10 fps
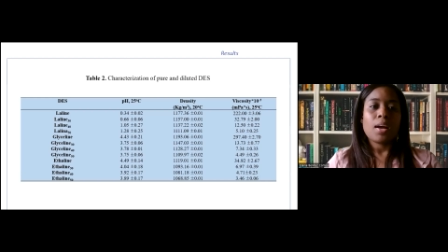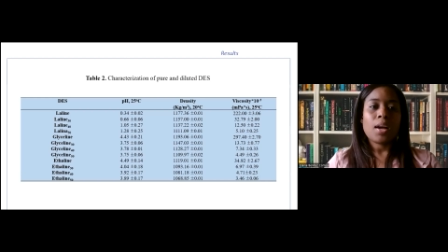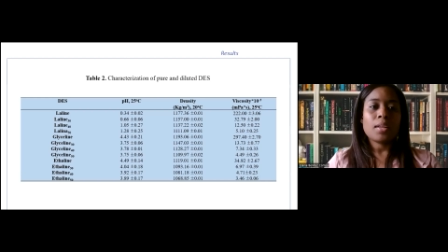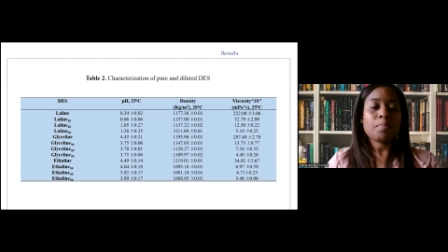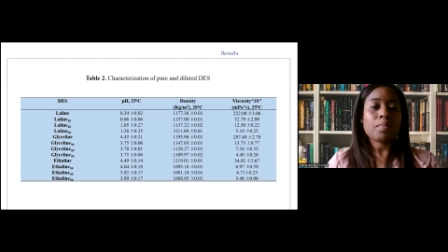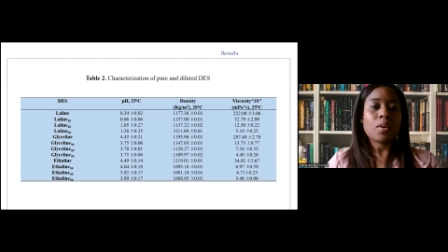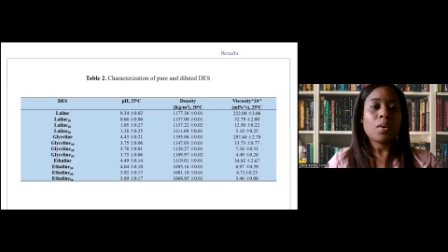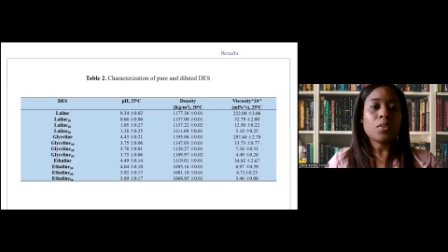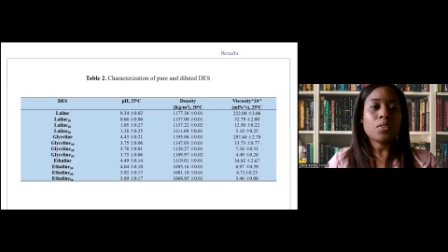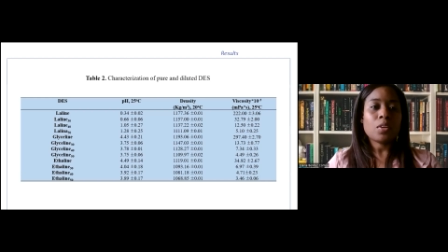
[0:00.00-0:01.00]
And
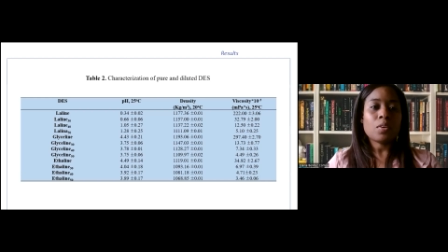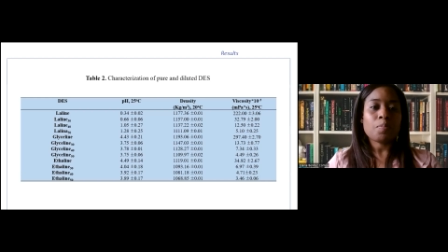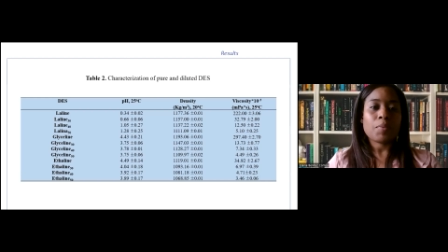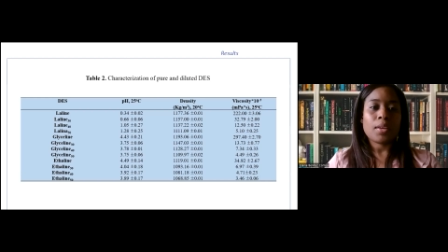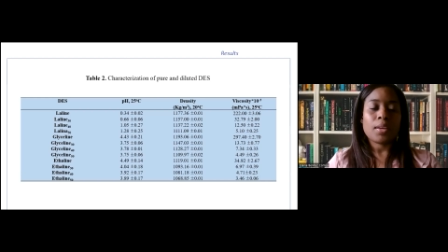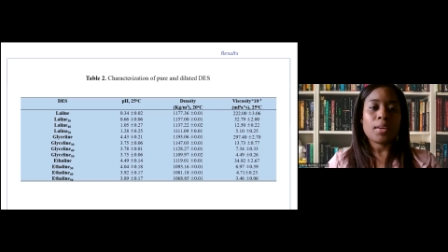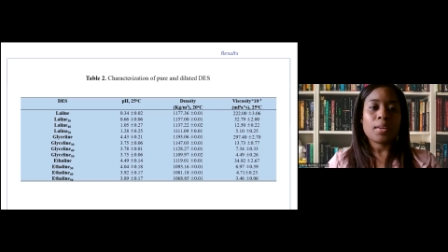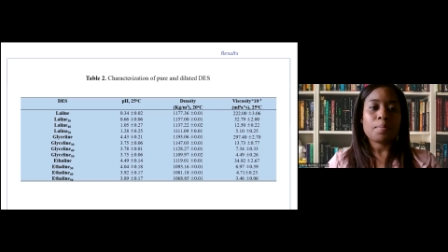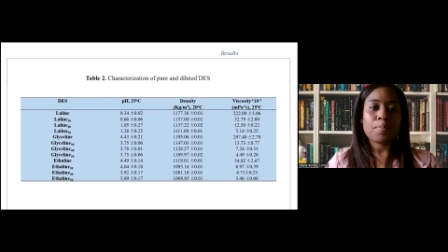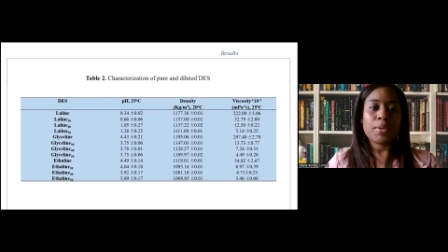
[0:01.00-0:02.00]
also uh,
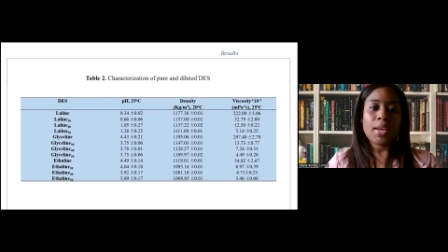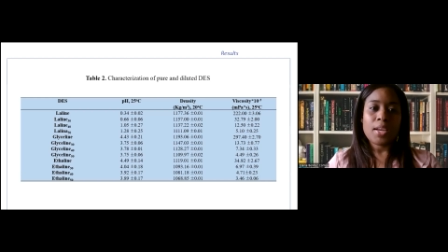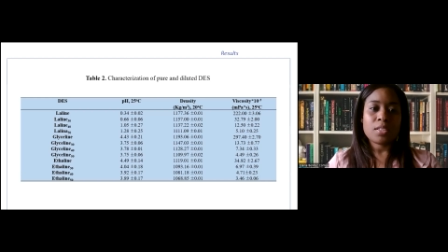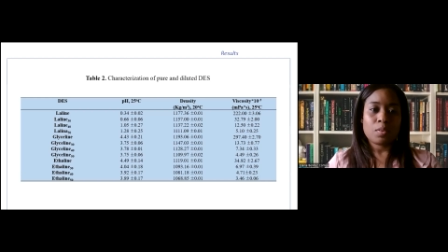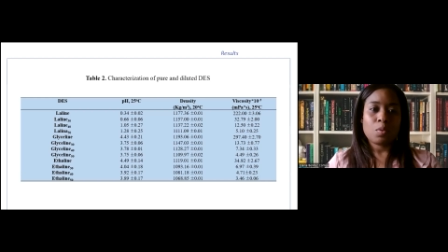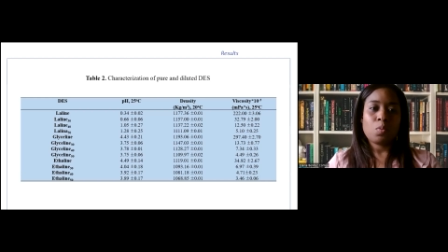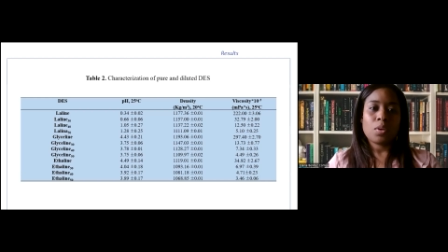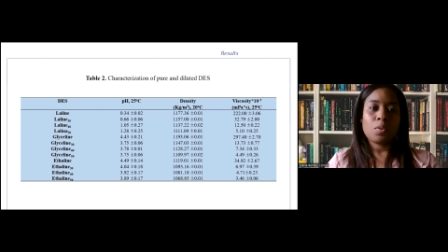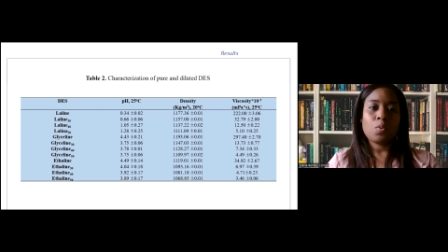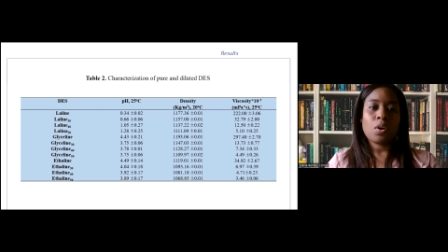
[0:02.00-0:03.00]
pH
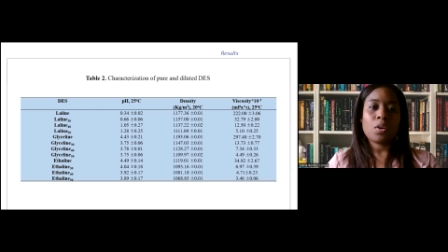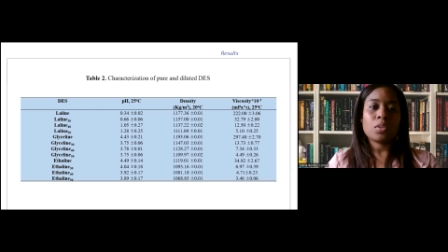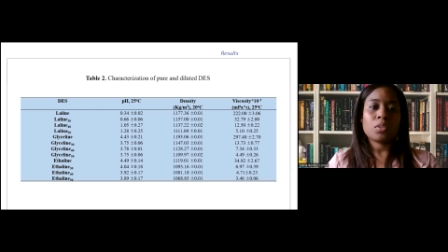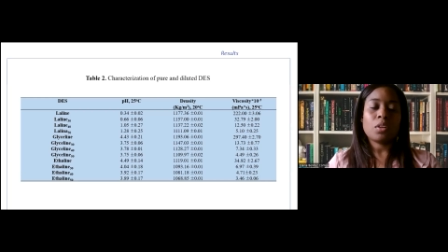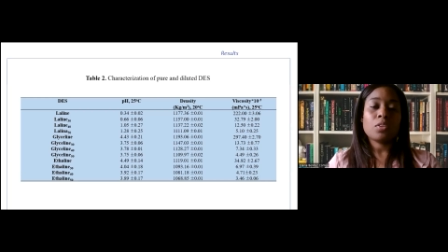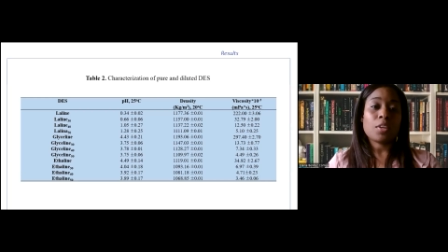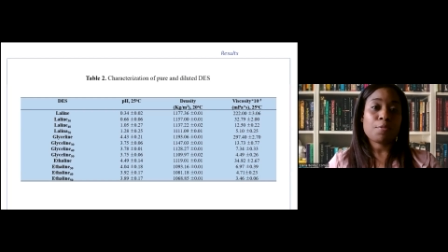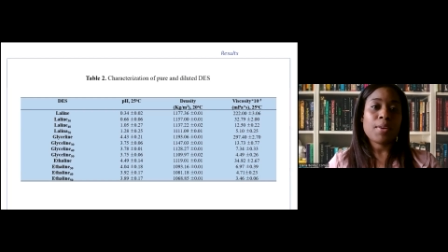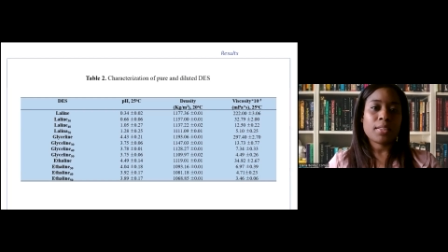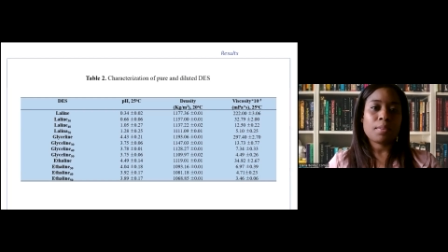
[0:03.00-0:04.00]
was also
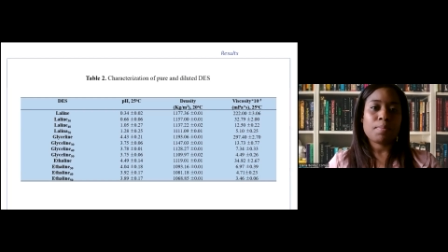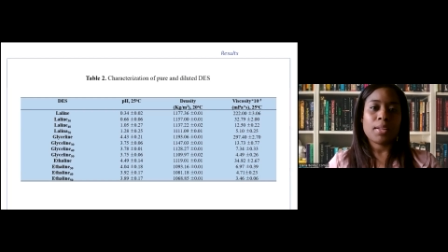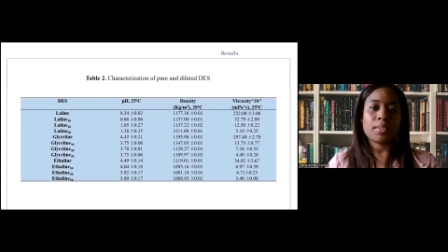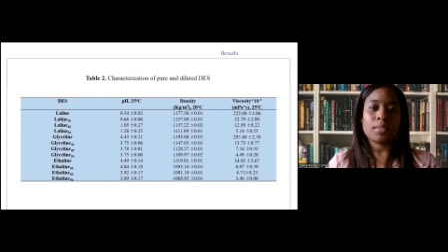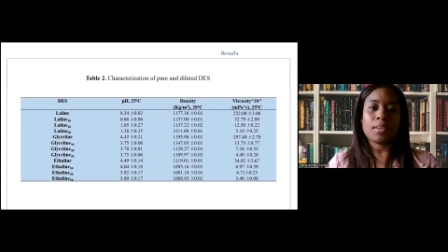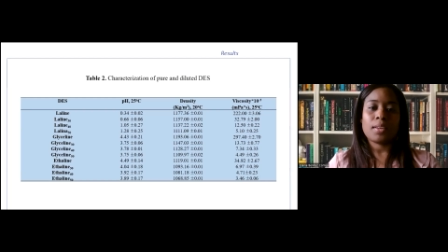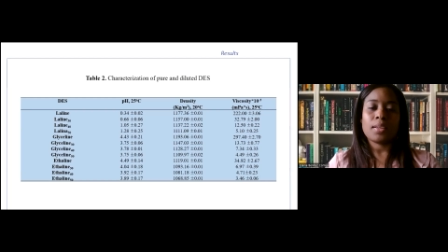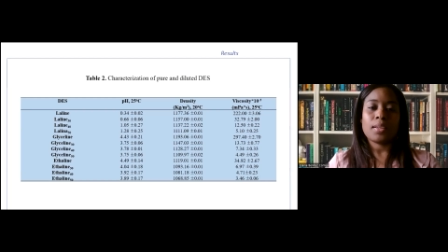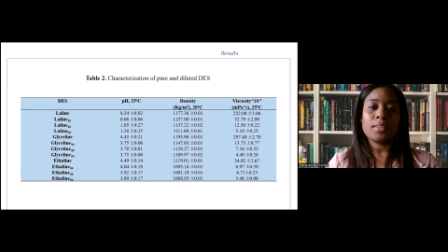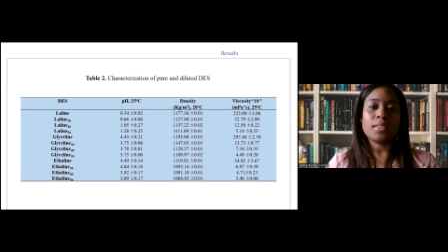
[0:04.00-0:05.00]
affected by, uh,
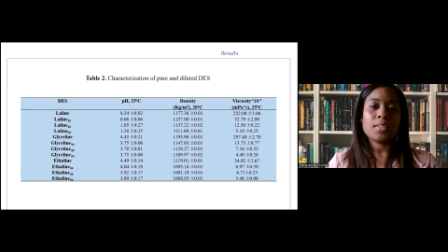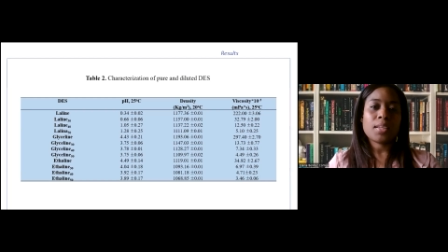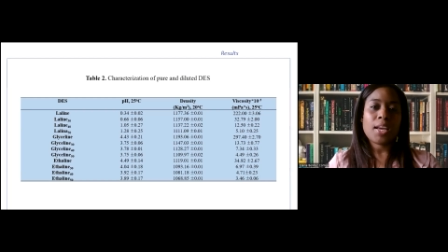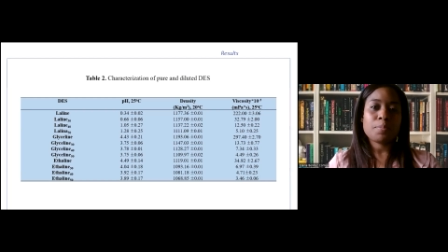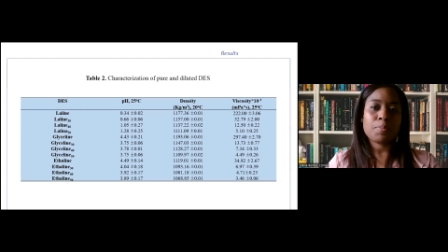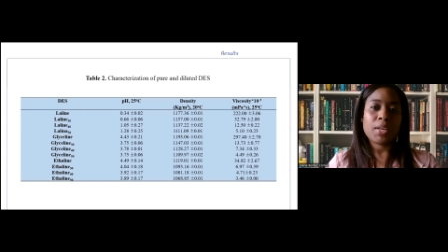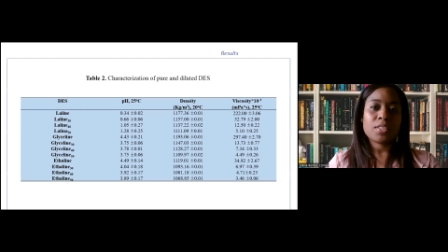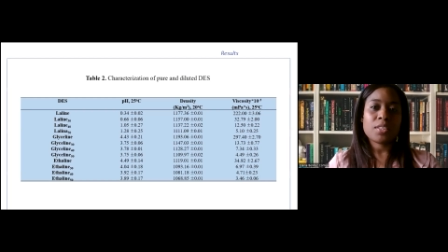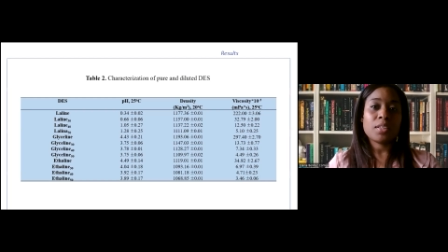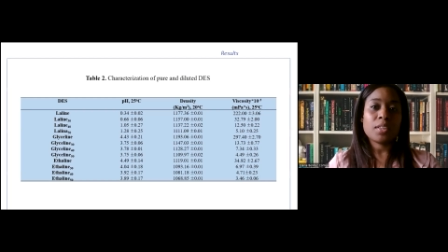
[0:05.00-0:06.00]
in this case, pH
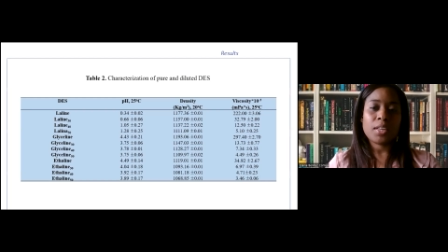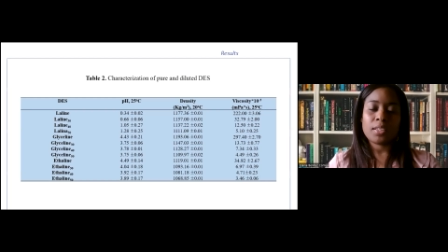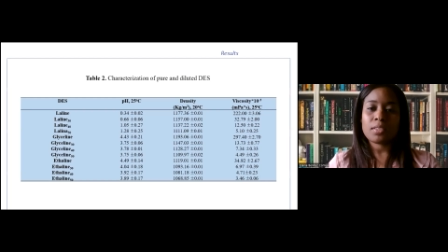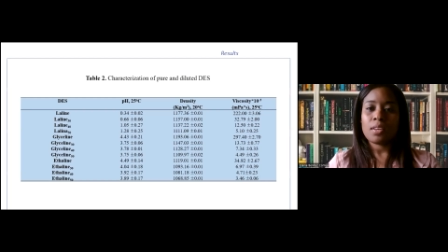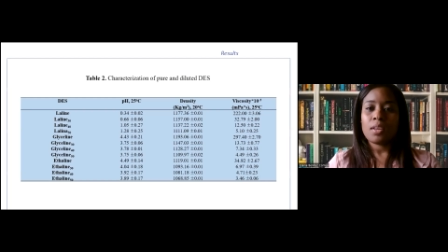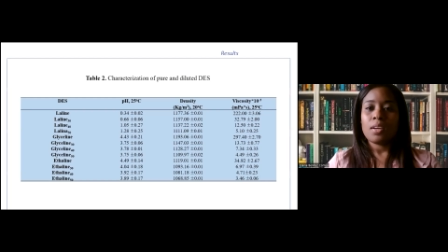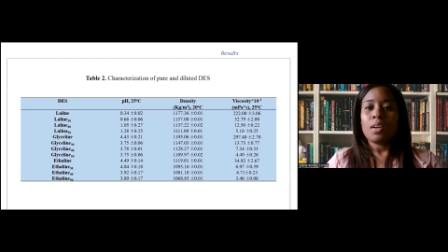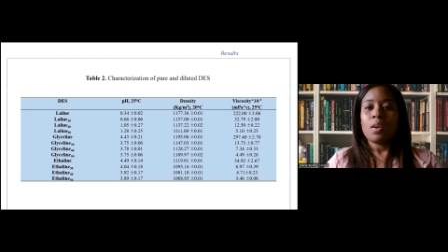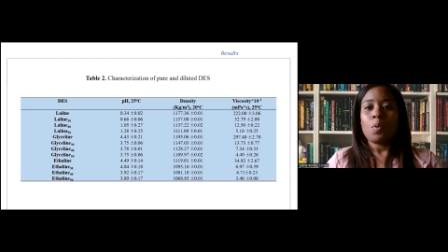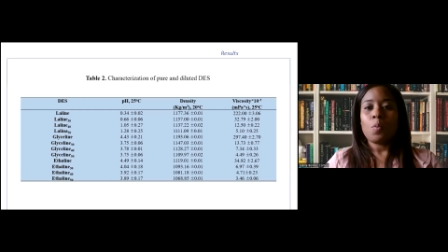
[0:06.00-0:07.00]
increased
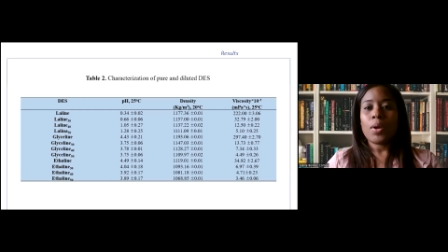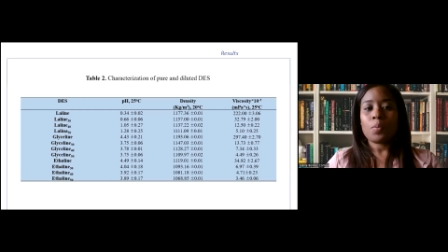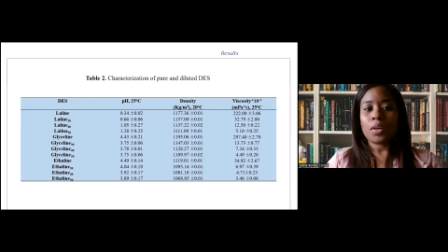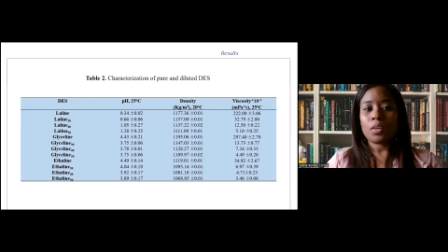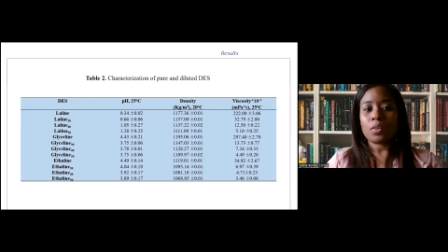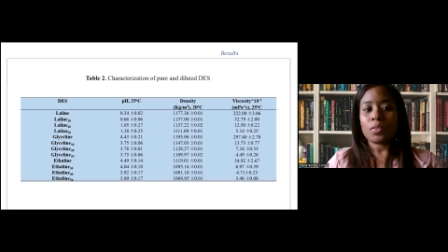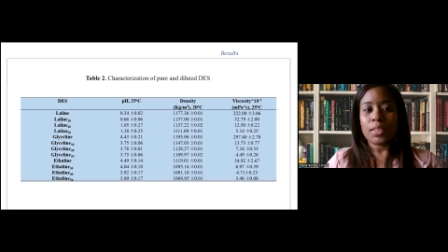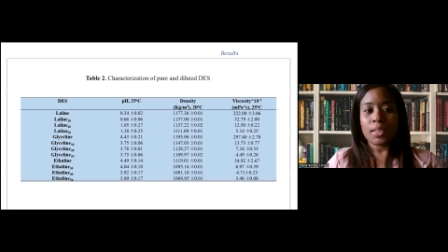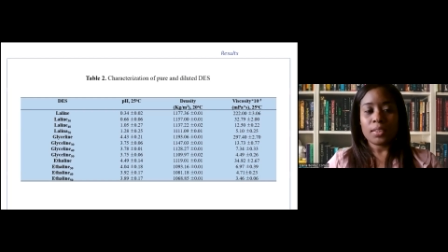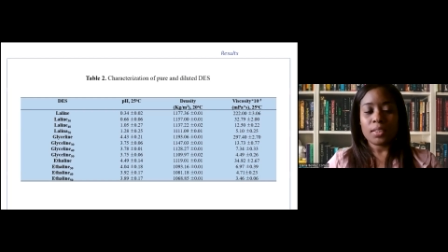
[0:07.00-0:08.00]
when water
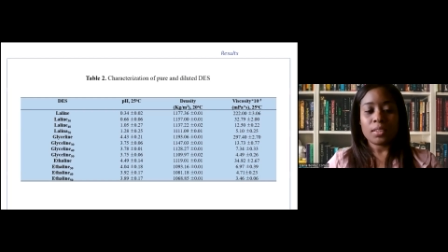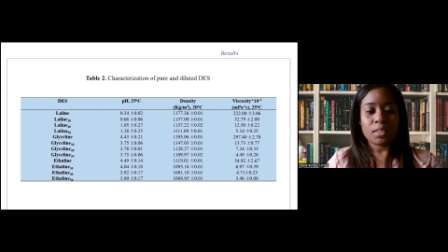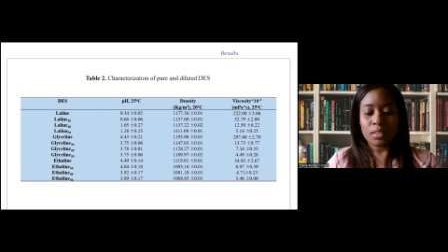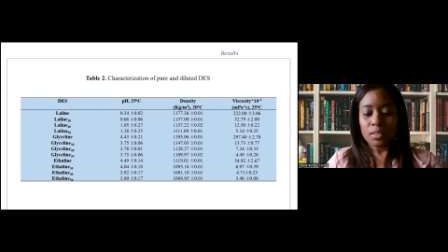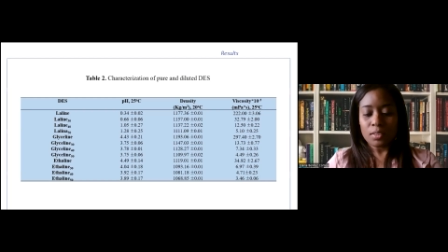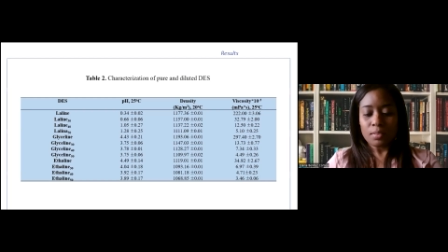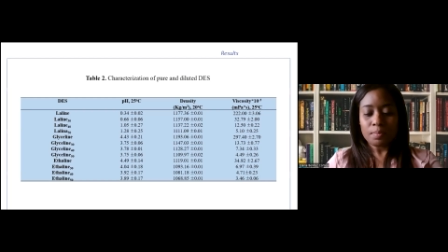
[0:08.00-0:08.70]
content increased.